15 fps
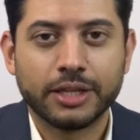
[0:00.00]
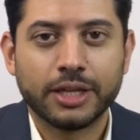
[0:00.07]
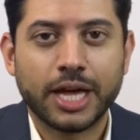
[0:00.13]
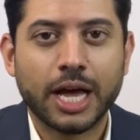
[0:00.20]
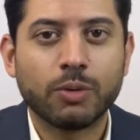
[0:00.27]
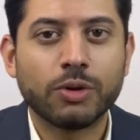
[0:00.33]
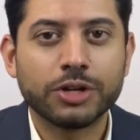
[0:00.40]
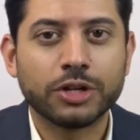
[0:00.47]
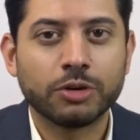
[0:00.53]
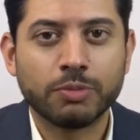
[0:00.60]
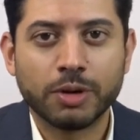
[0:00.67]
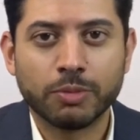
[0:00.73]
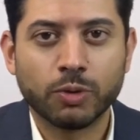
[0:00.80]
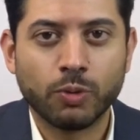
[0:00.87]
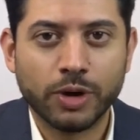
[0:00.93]
I want you to
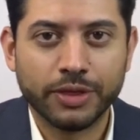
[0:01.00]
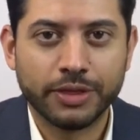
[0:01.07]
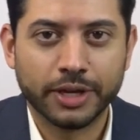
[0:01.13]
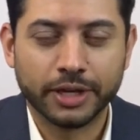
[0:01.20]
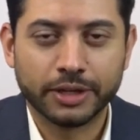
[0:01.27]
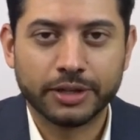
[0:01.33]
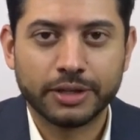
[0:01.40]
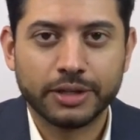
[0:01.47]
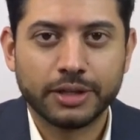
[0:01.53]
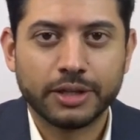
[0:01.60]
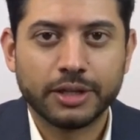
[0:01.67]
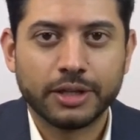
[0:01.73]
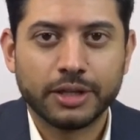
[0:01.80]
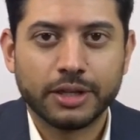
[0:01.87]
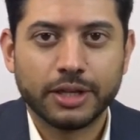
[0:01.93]
remember one thing,
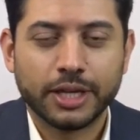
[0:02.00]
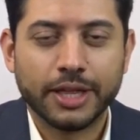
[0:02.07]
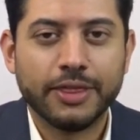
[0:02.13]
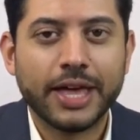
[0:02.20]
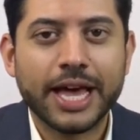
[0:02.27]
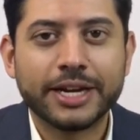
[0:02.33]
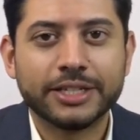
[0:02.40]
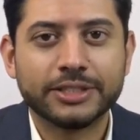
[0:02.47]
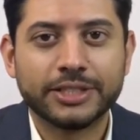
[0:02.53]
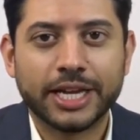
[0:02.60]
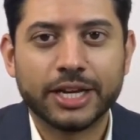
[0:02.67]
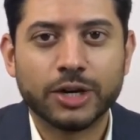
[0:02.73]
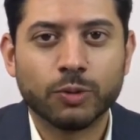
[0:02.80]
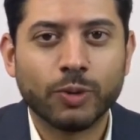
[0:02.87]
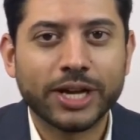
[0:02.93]
and that is
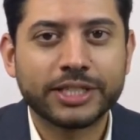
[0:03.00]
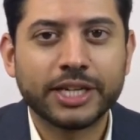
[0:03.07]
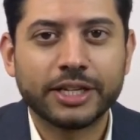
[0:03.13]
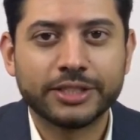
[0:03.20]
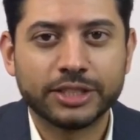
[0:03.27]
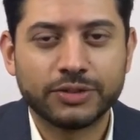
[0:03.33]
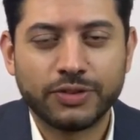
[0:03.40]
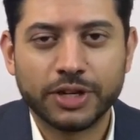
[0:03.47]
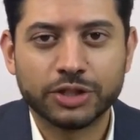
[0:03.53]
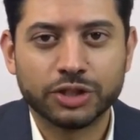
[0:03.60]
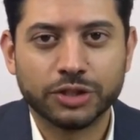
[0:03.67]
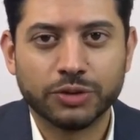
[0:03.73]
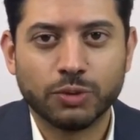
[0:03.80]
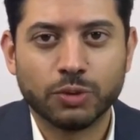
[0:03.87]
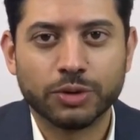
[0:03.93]
that erectile
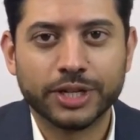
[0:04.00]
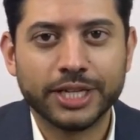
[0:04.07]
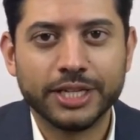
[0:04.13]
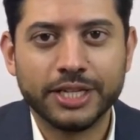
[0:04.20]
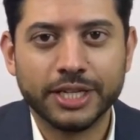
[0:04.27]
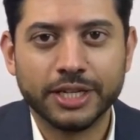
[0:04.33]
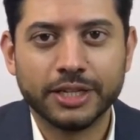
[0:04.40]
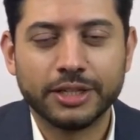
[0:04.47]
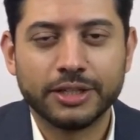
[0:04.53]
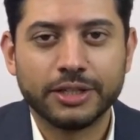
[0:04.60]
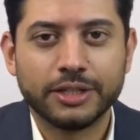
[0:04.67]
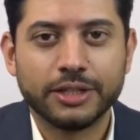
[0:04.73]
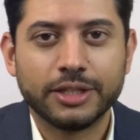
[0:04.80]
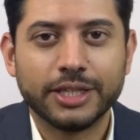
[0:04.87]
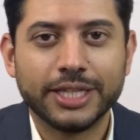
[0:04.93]
dysfunction, or ED,
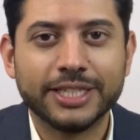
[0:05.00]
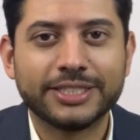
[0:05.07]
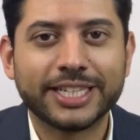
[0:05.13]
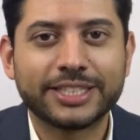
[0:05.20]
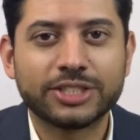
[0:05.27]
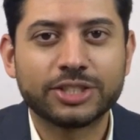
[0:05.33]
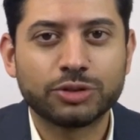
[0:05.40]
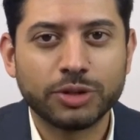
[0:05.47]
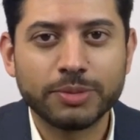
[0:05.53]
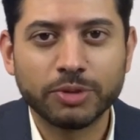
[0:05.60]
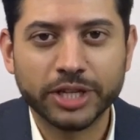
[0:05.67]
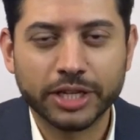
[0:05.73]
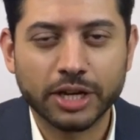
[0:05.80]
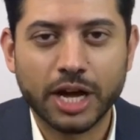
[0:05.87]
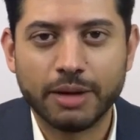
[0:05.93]
is
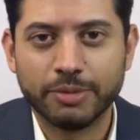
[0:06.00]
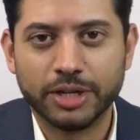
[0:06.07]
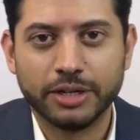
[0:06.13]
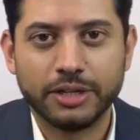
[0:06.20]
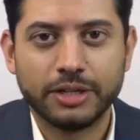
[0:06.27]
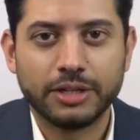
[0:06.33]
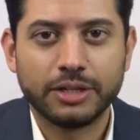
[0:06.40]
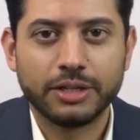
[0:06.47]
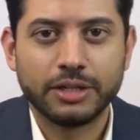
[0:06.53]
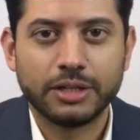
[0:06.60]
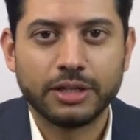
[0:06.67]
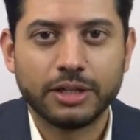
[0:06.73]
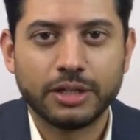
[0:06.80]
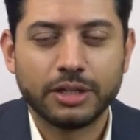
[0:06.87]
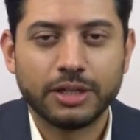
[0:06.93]
extremely common.
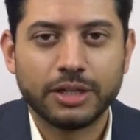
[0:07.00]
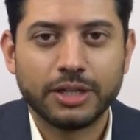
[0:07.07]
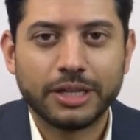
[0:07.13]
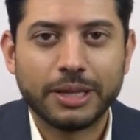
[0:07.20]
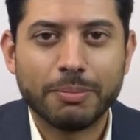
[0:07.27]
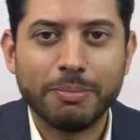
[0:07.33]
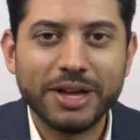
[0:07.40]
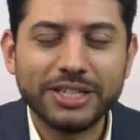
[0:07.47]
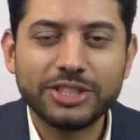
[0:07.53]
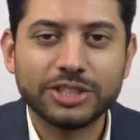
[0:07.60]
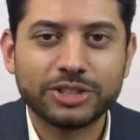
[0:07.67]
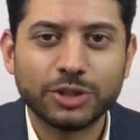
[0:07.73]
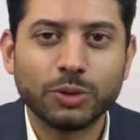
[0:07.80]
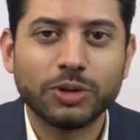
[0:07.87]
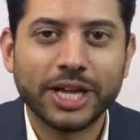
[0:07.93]
Men
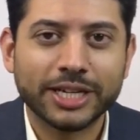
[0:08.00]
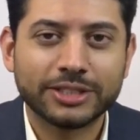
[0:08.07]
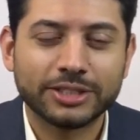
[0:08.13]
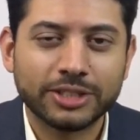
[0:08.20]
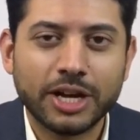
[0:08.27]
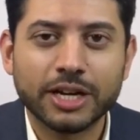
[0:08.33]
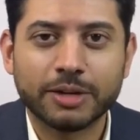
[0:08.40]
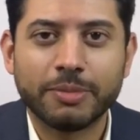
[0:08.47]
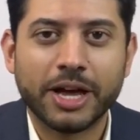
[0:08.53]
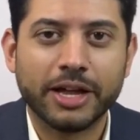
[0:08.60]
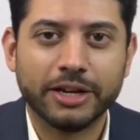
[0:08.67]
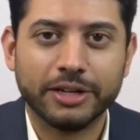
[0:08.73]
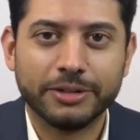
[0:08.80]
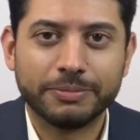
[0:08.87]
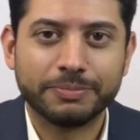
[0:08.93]
just don't like to talk about it.